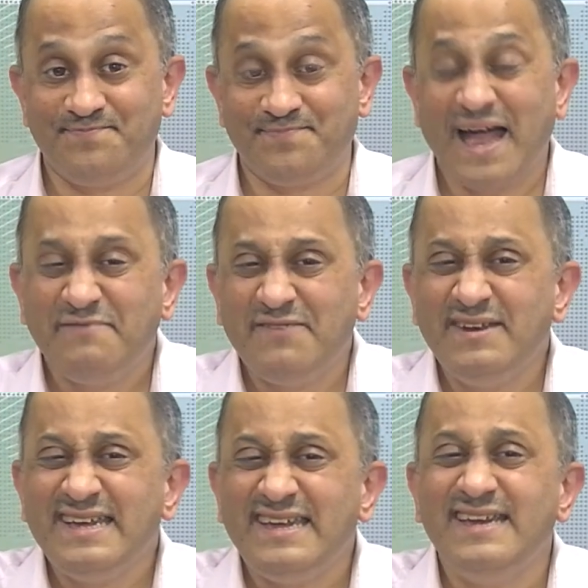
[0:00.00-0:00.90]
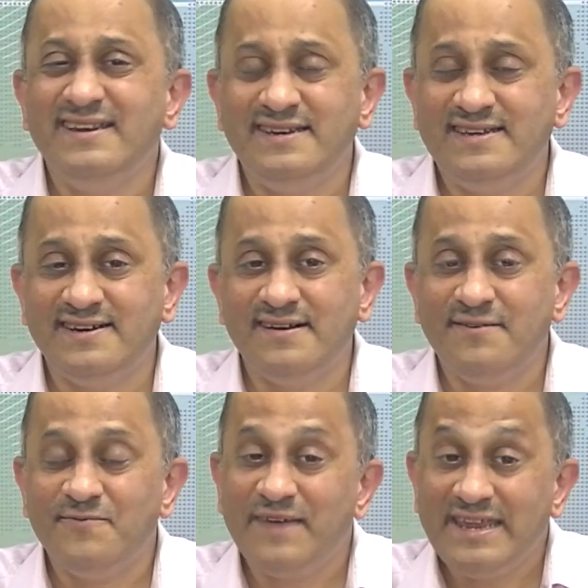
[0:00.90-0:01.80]
I have given a hint here,
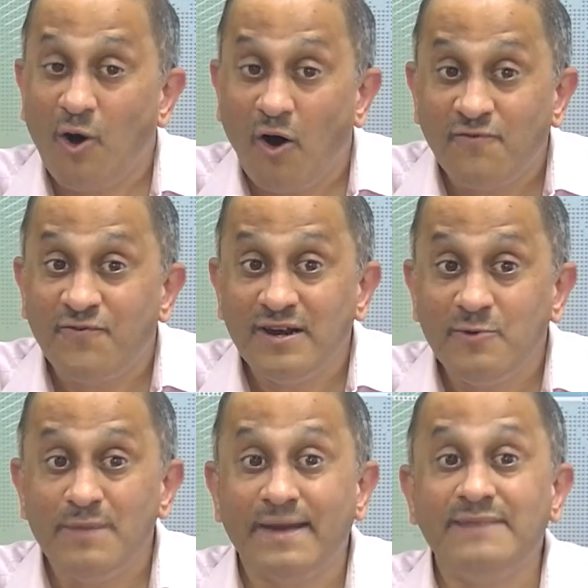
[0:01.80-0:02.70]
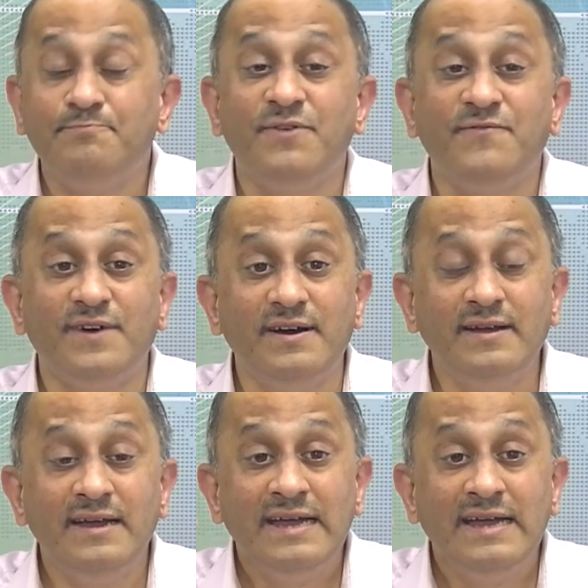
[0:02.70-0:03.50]
very often we might prefer